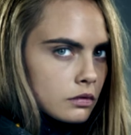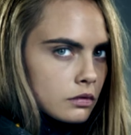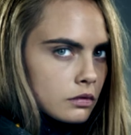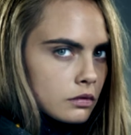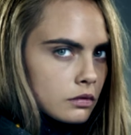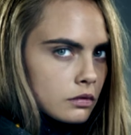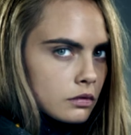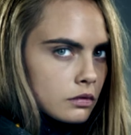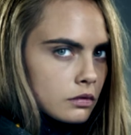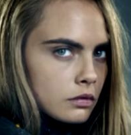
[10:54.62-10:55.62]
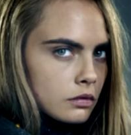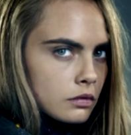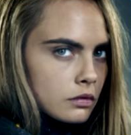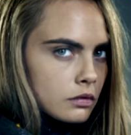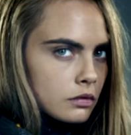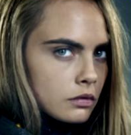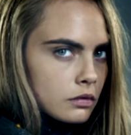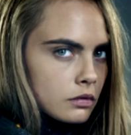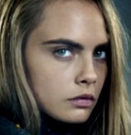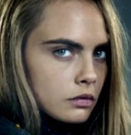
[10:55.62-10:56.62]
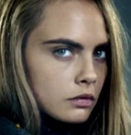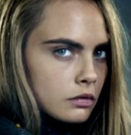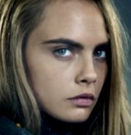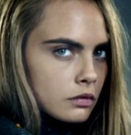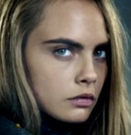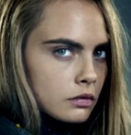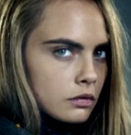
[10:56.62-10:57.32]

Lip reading: [no speech]